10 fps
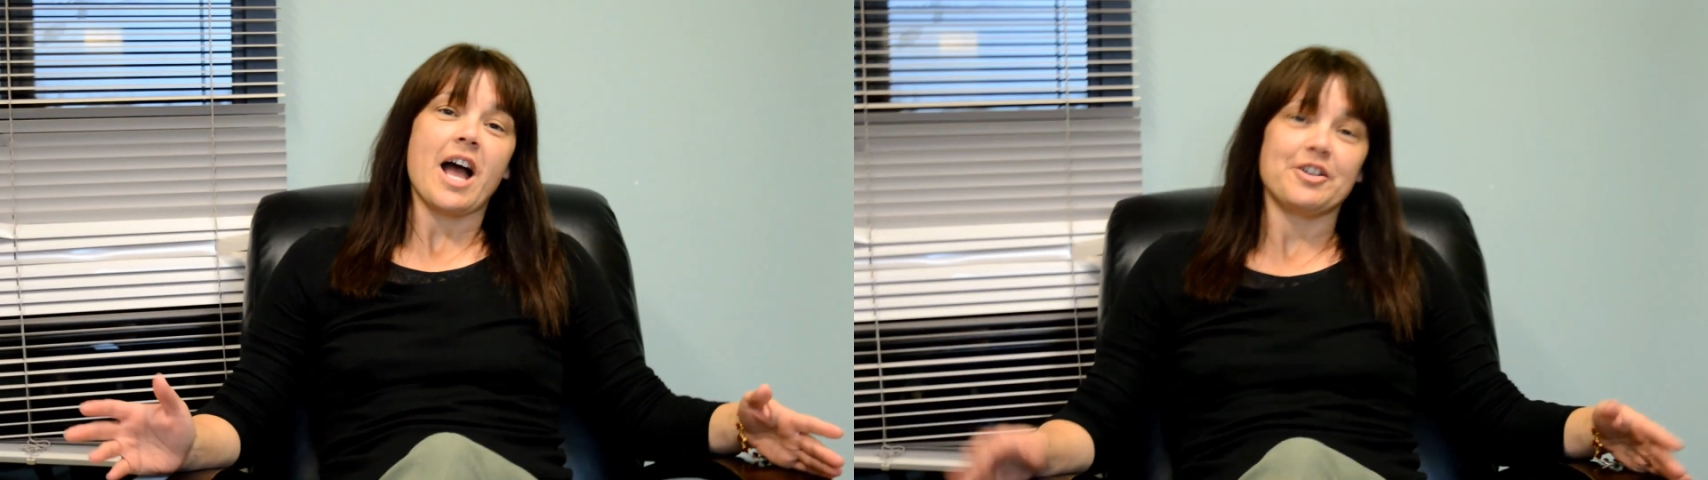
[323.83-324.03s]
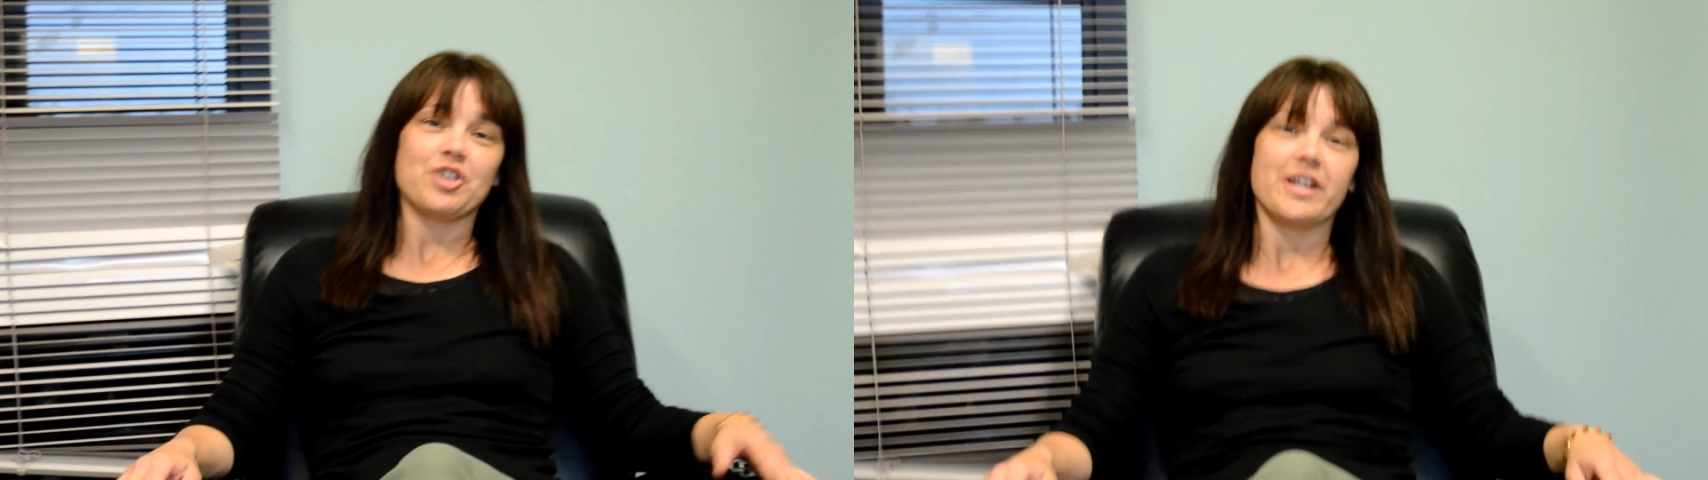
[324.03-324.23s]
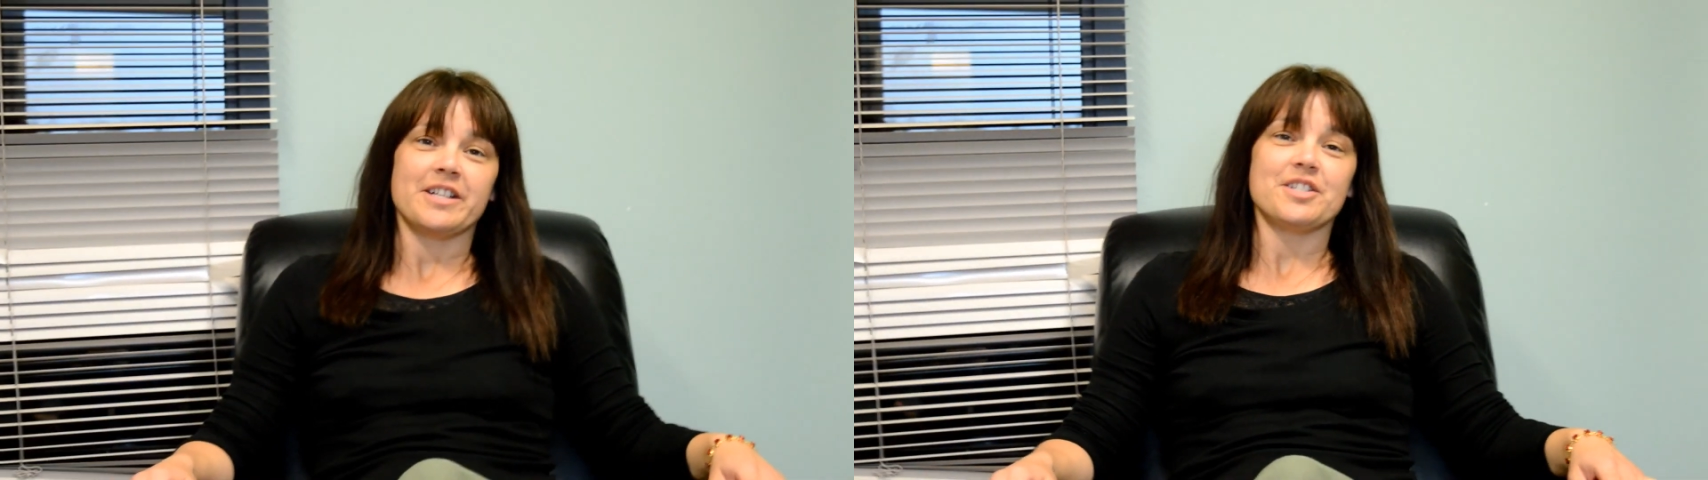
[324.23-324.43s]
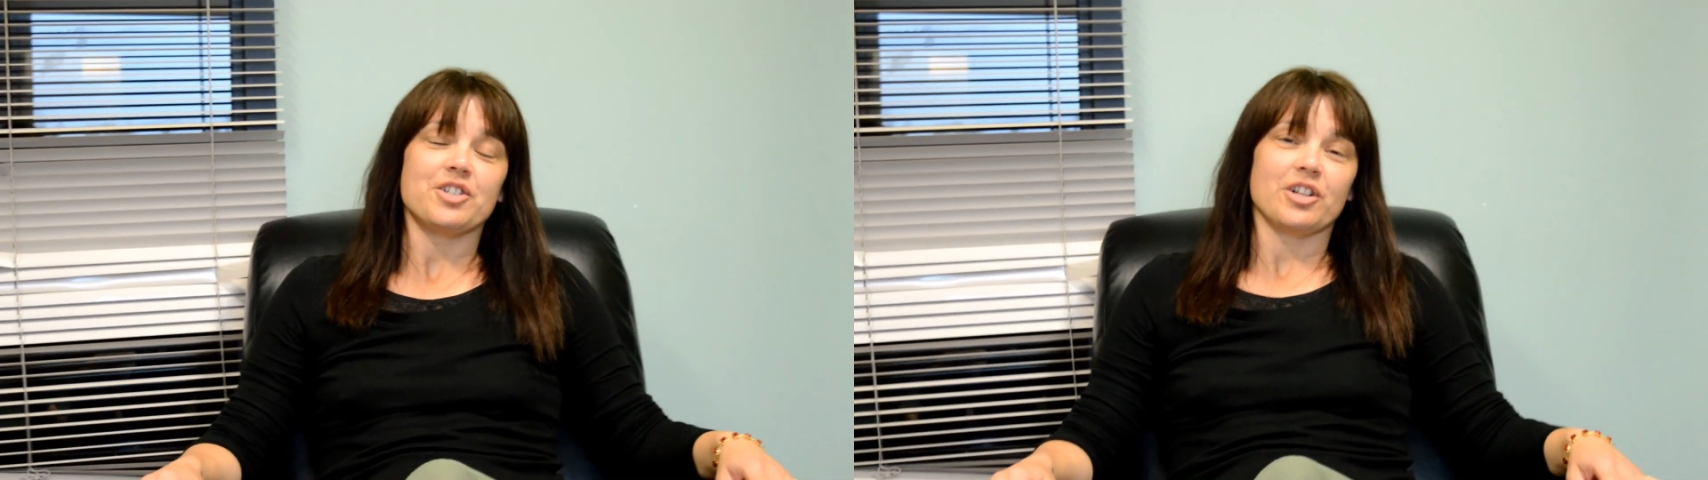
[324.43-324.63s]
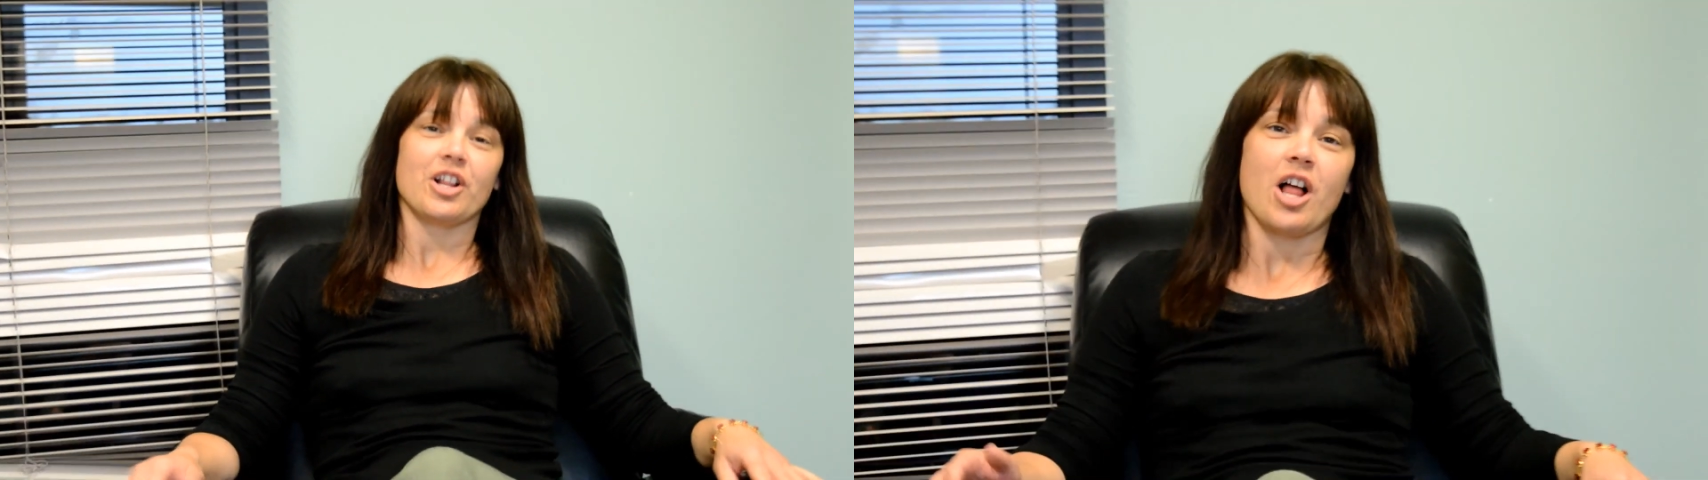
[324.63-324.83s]
I try to
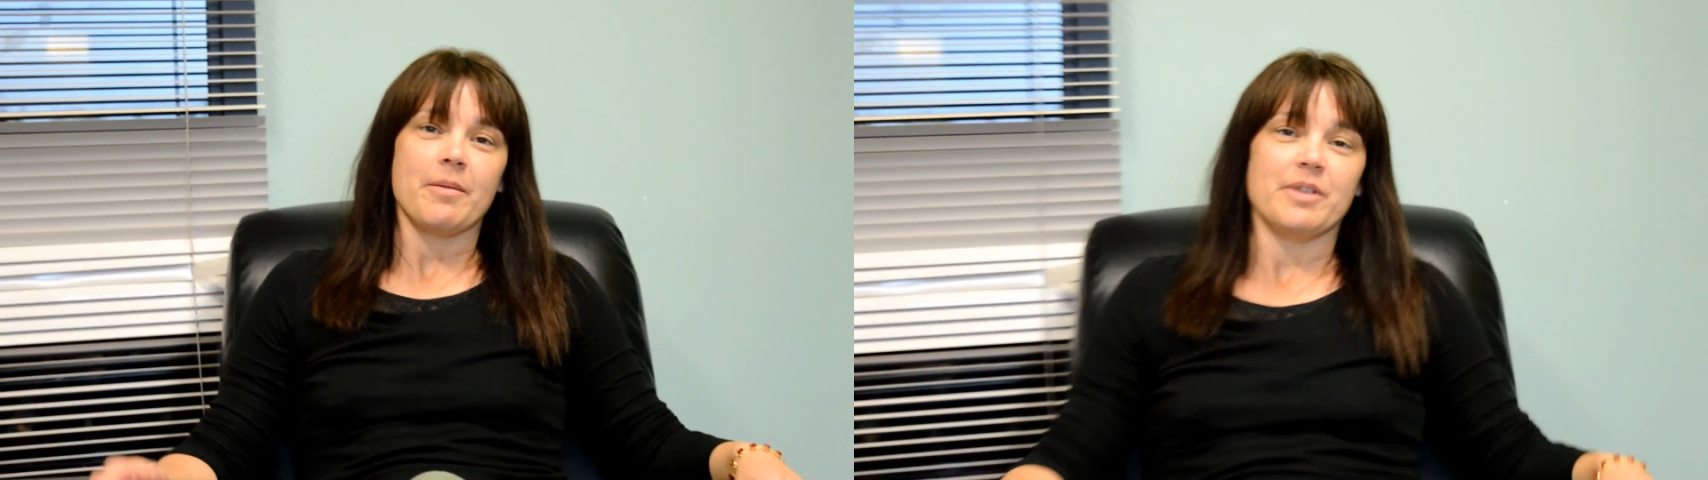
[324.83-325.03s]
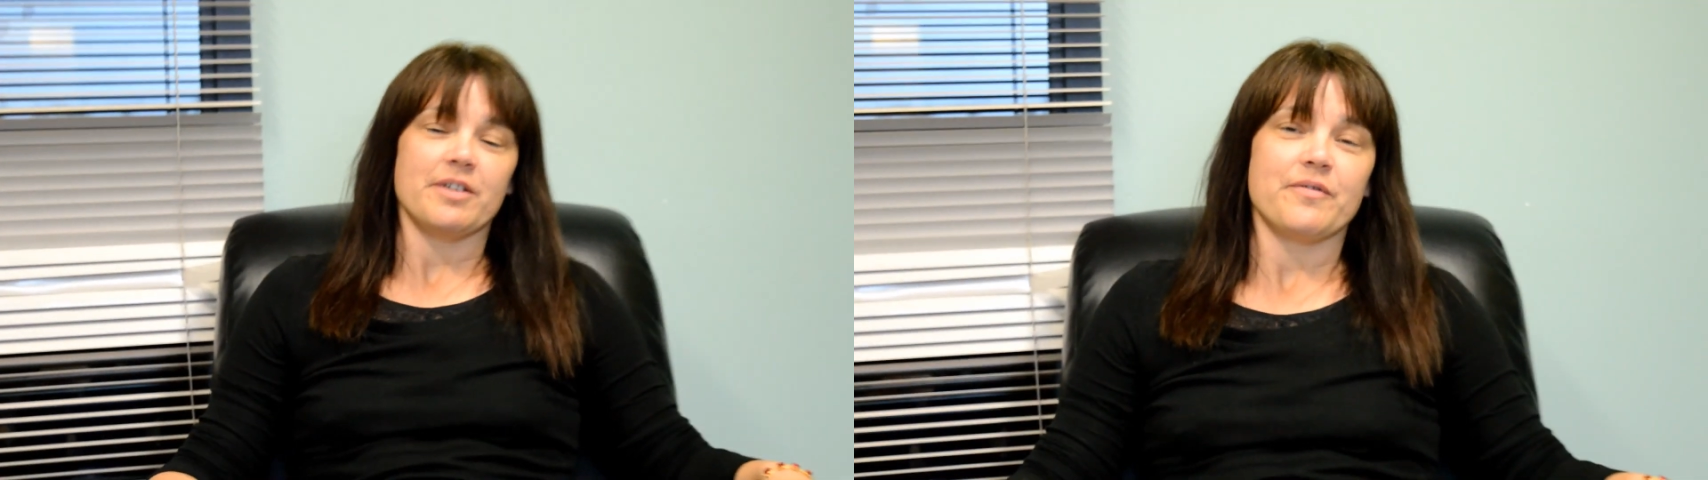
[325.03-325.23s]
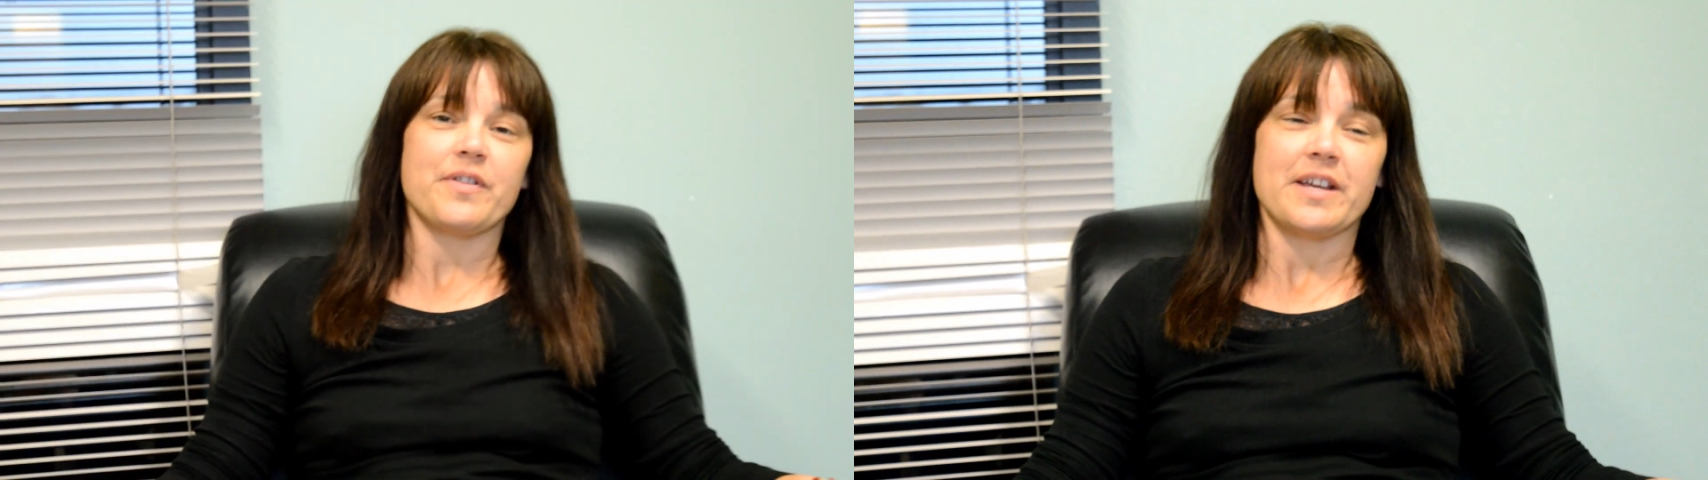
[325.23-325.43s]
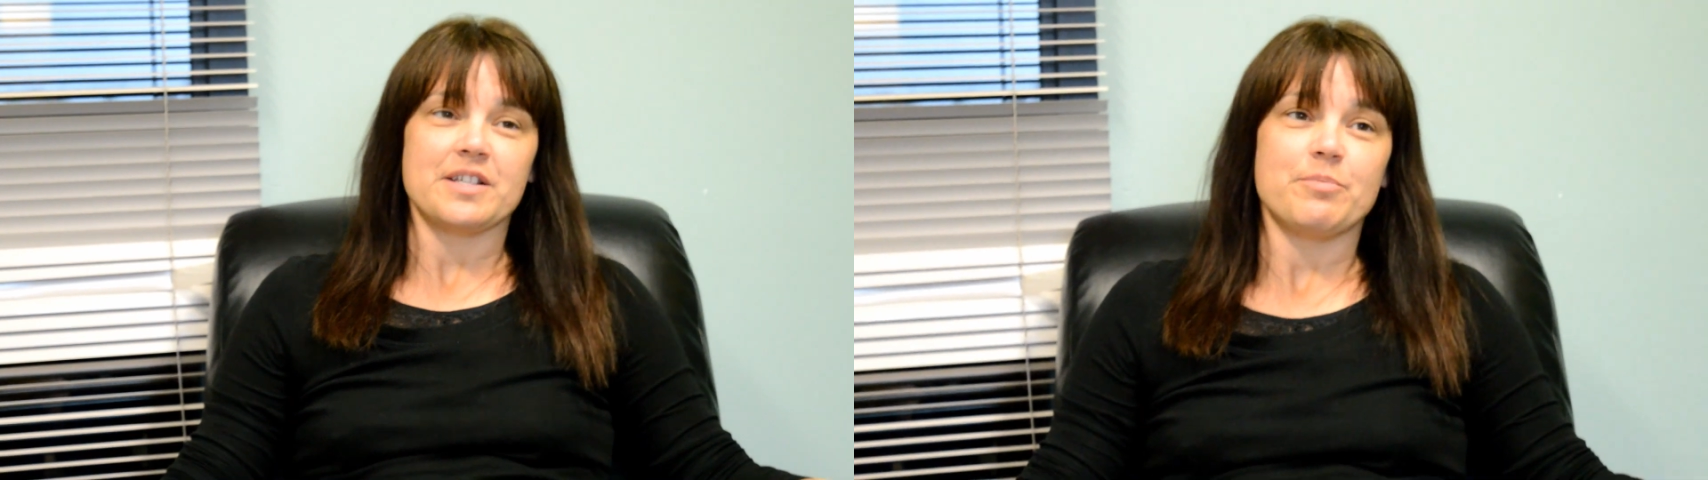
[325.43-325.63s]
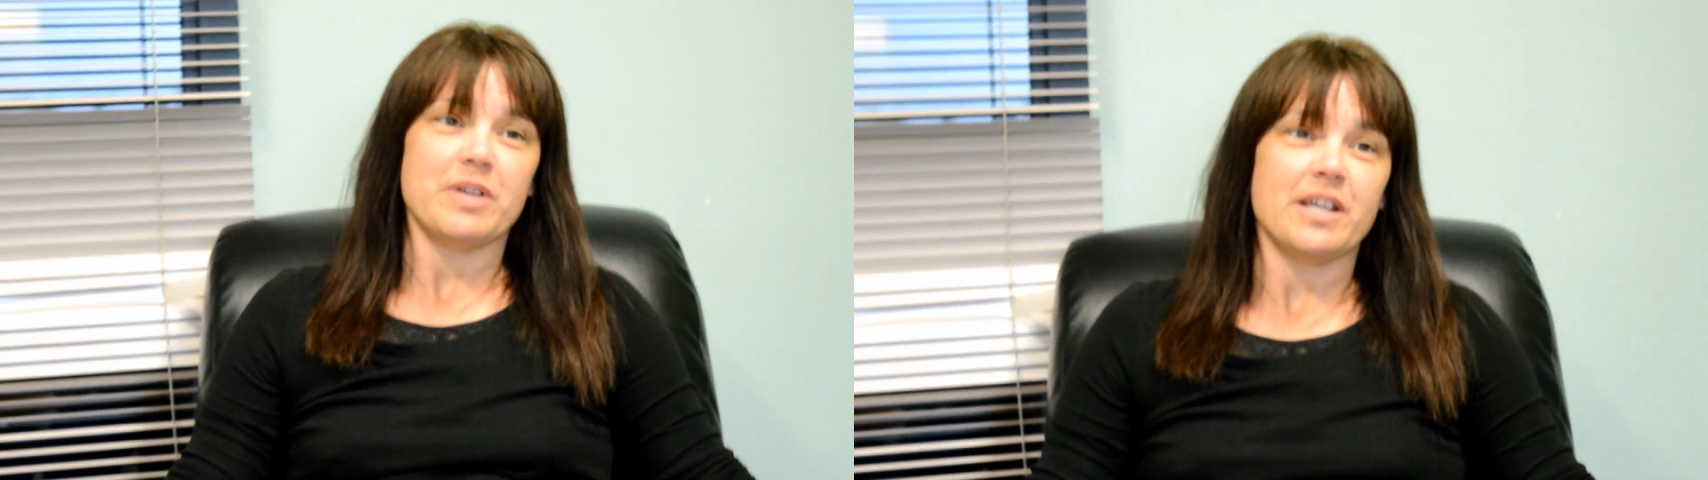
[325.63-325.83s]
instill a climate of
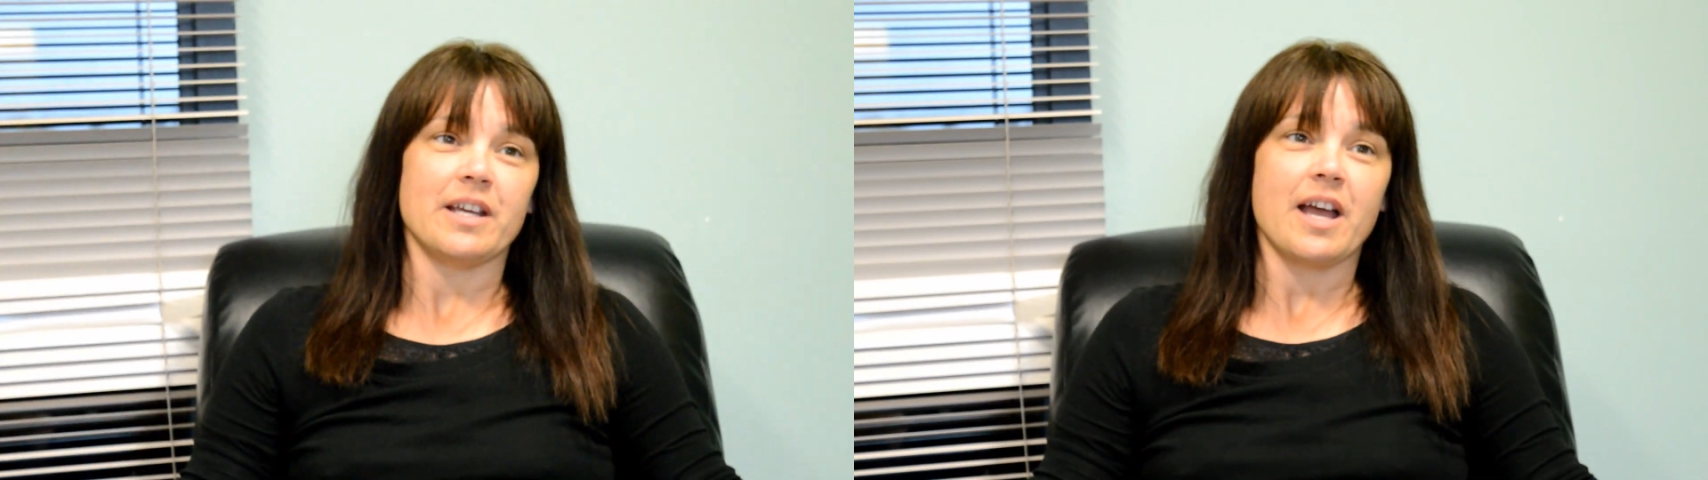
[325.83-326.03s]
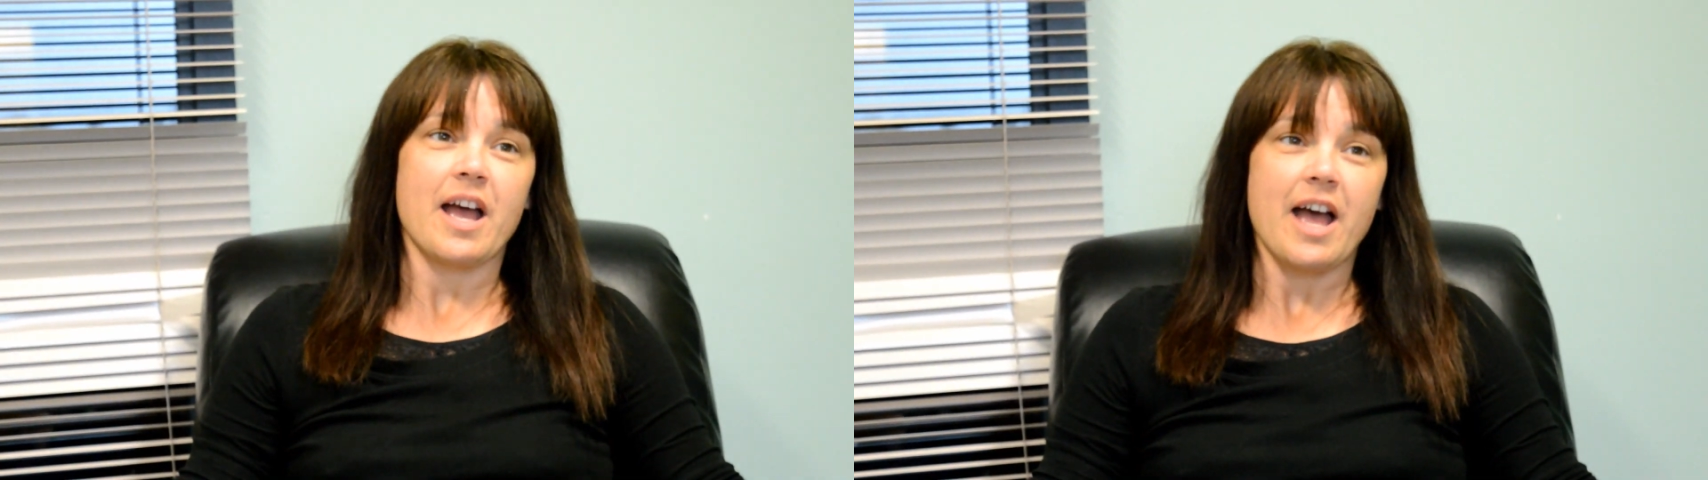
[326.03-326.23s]
things being